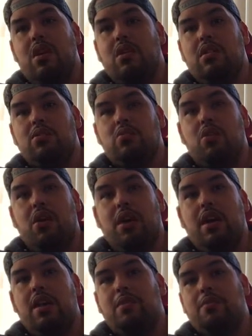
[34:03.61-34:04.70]
There's wear
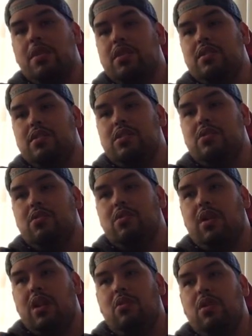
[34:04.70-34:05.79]
on it, but there's no
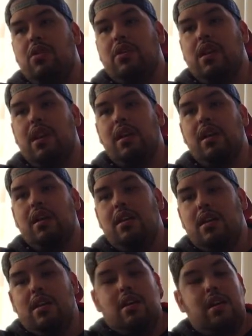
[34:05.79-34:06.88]
like weathering on it,
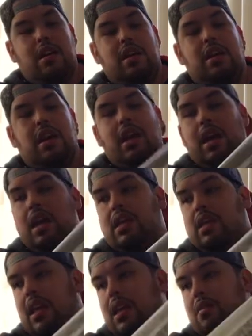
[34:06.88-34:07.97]
and I
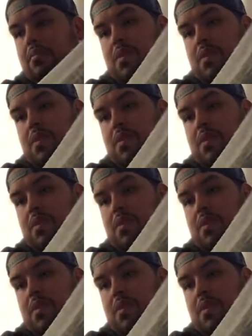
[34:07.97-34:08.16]
hate that.